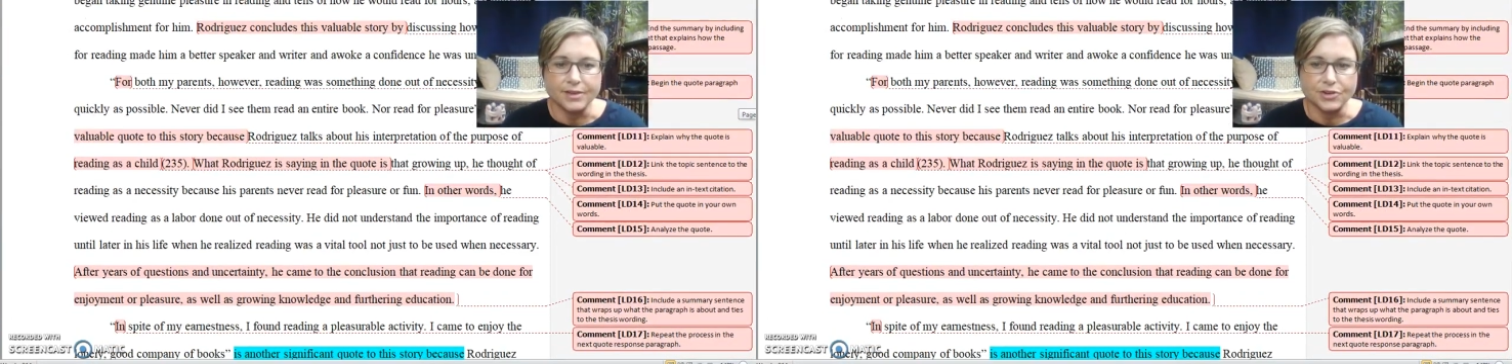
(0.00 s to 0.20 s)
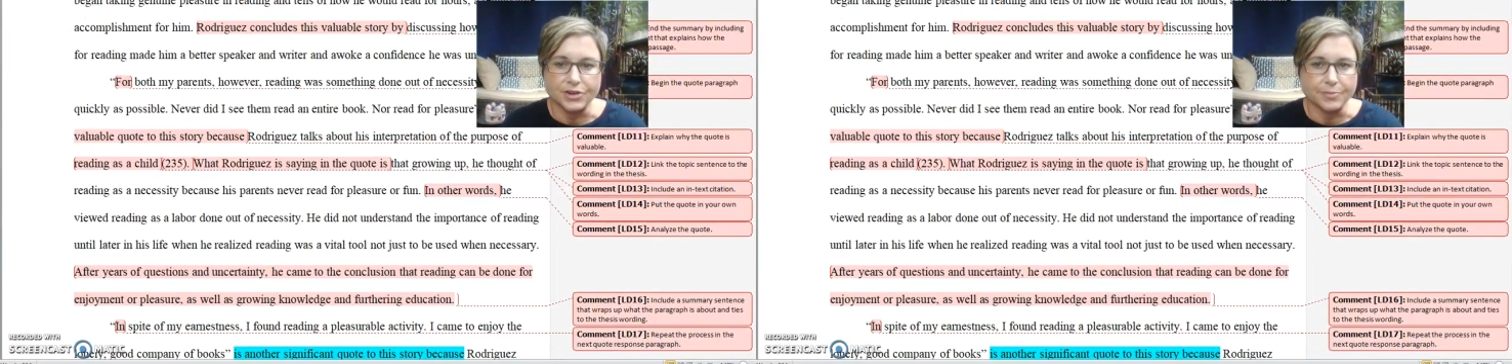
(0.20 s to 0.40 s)

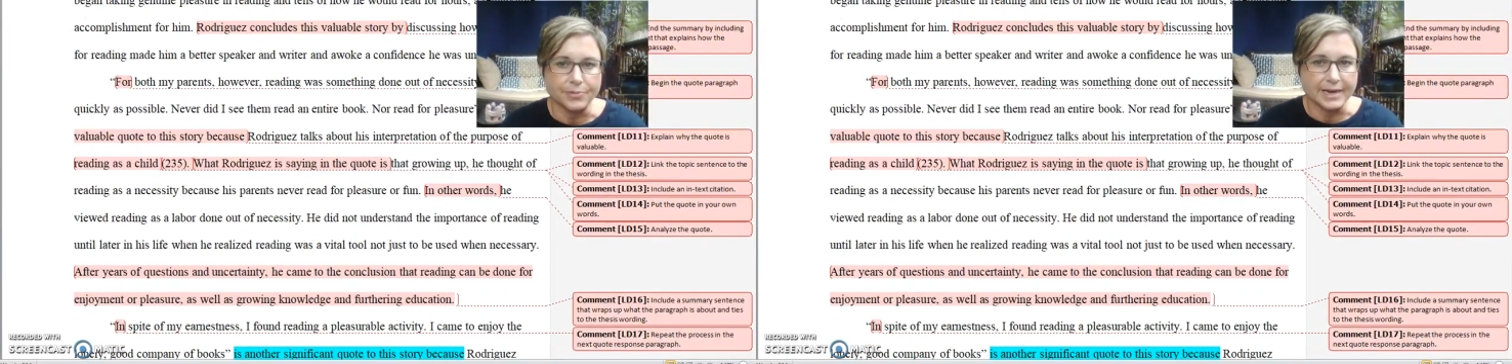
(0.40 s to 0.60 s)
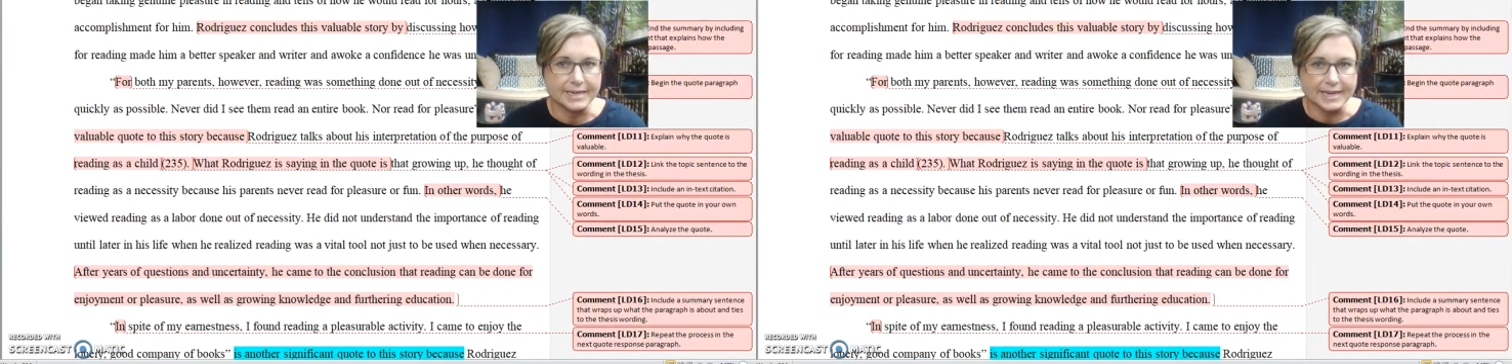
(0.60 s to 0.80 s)
you're going to
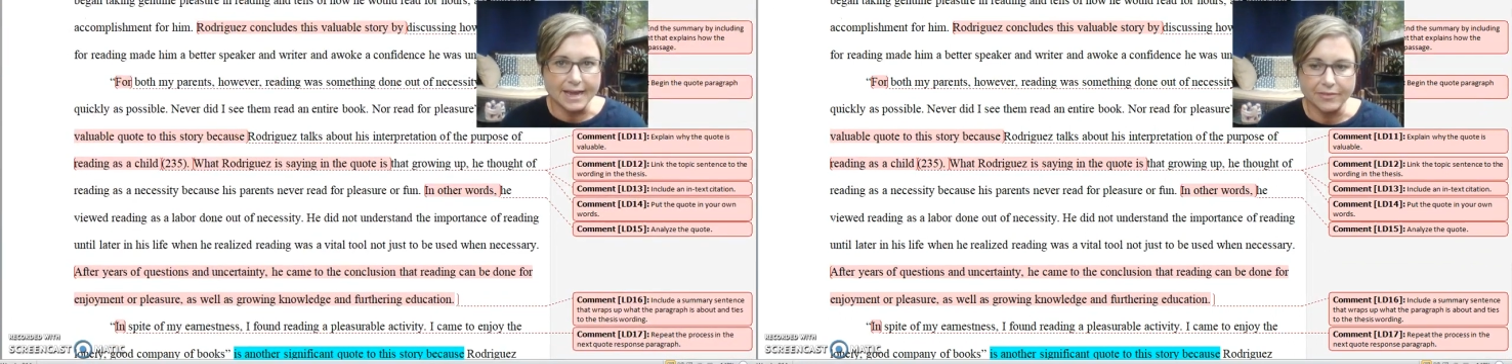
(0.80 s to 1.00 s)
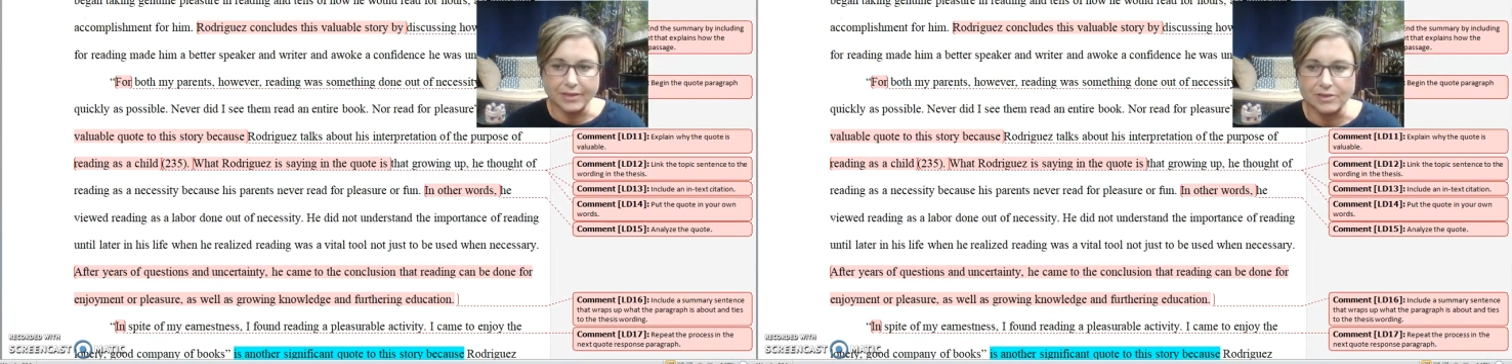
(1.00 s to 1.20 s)
break it
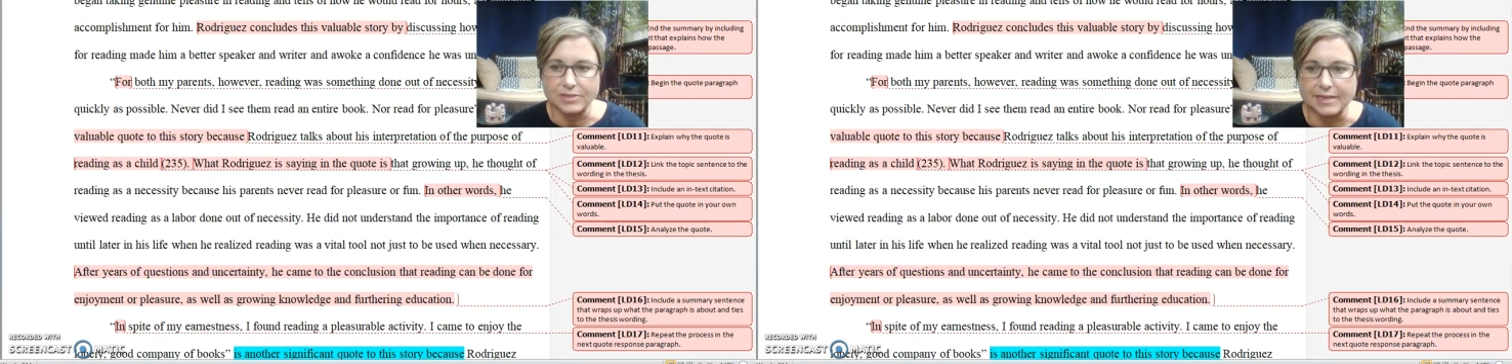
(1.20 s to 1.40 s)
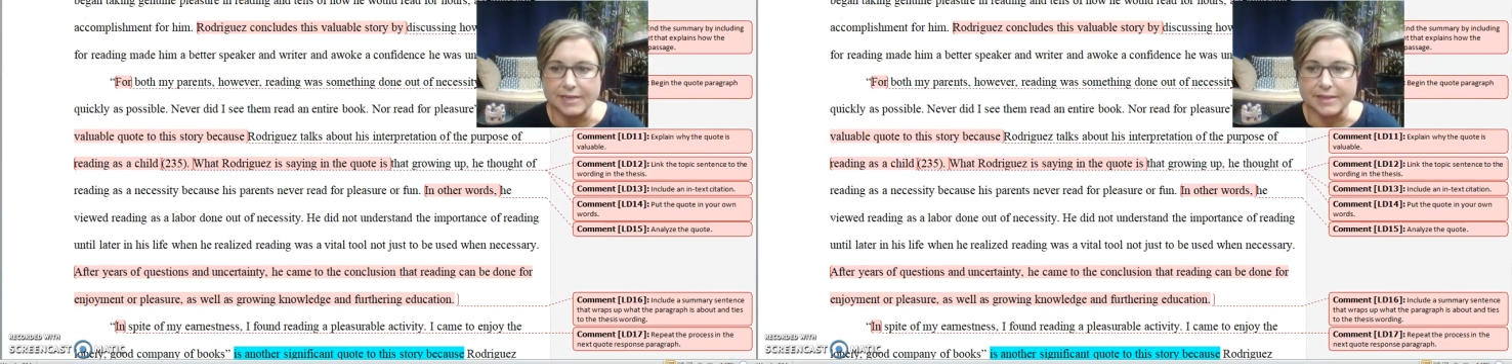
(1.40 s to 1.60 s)
down like
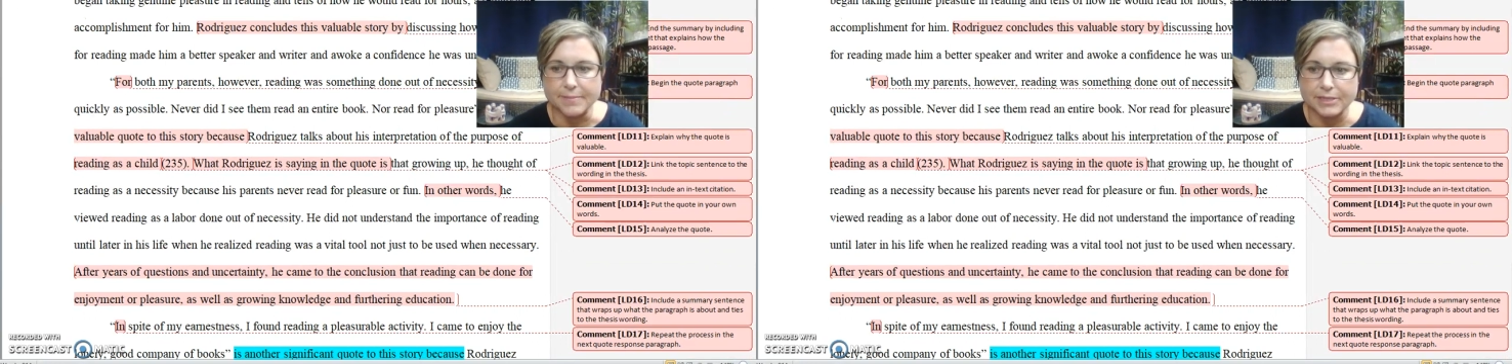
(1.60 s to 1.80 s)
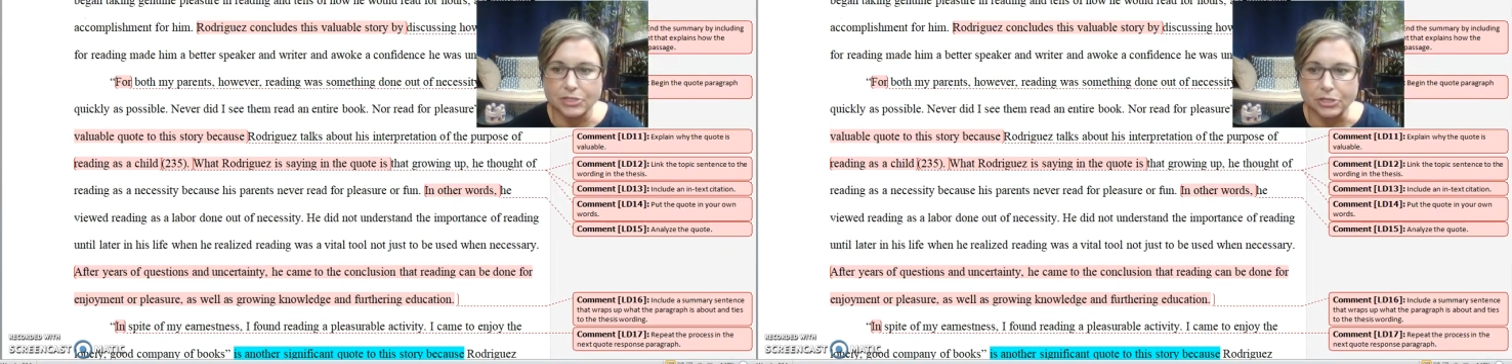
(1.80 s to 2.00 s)
you did in the
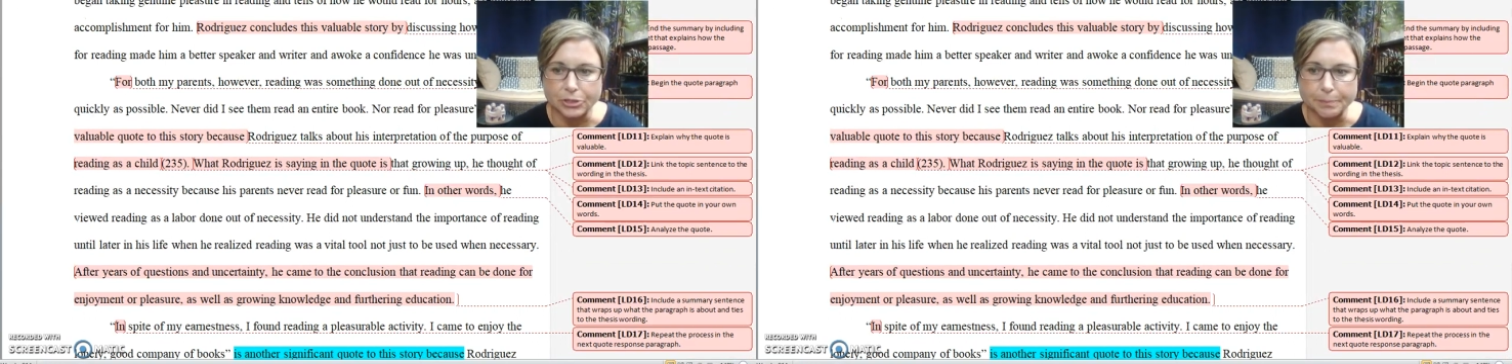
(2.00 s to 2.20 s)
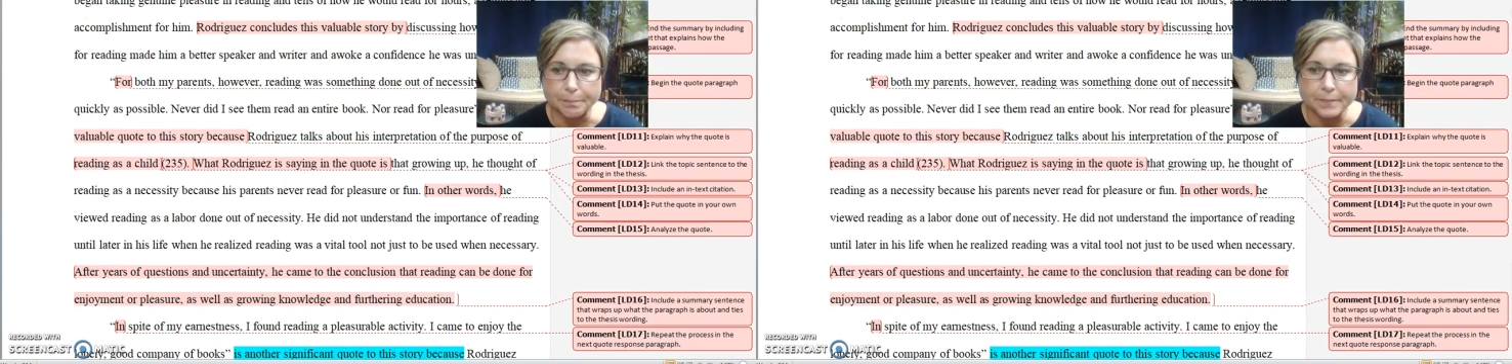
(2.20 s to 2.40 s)

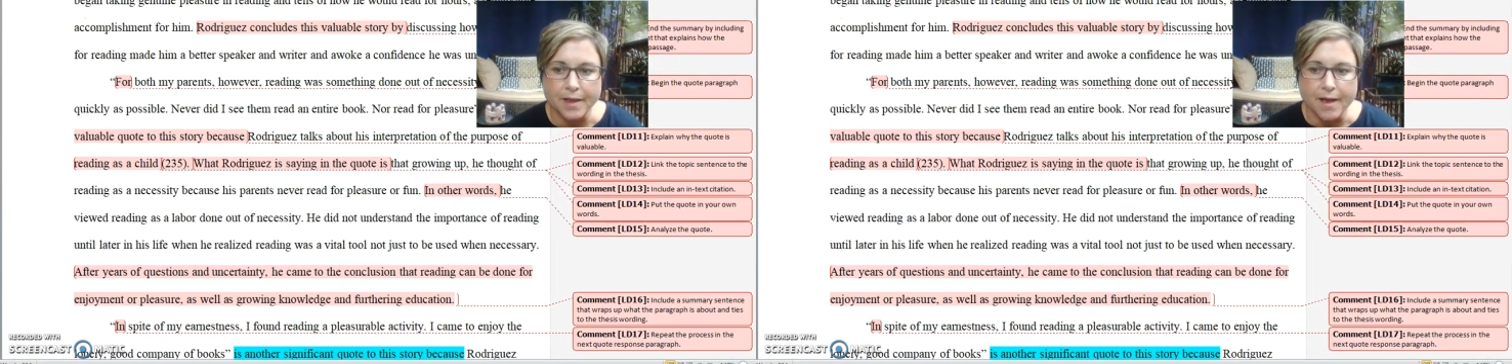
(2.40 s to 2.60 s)
midterm.